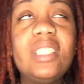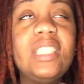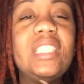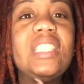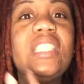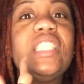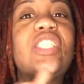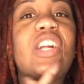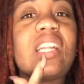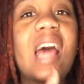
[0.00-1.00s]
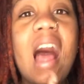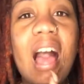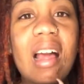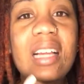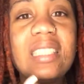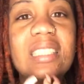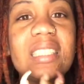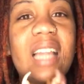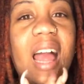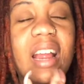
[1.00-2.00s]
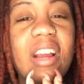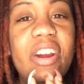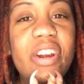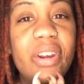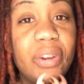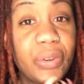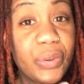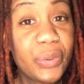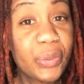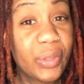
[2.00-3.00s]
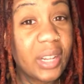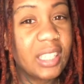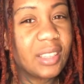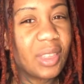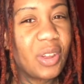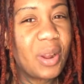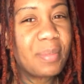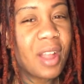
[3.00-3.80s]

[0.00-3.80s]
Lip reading: your tongue is like, you know what I'm